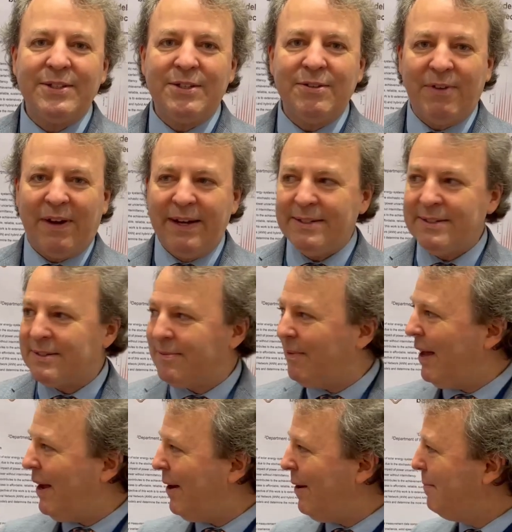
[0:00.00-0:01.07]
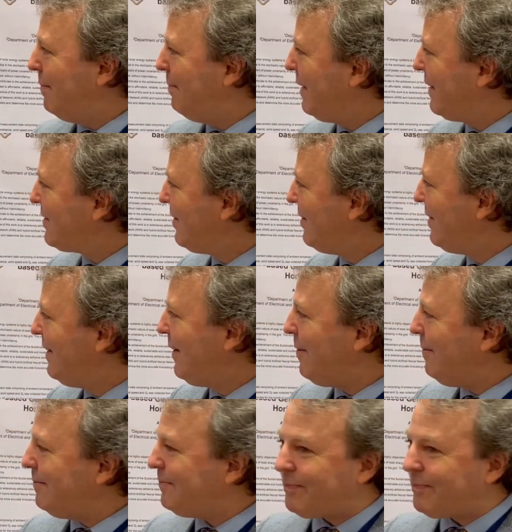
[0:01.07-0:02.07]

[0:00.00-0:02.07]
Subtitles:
device pictured here.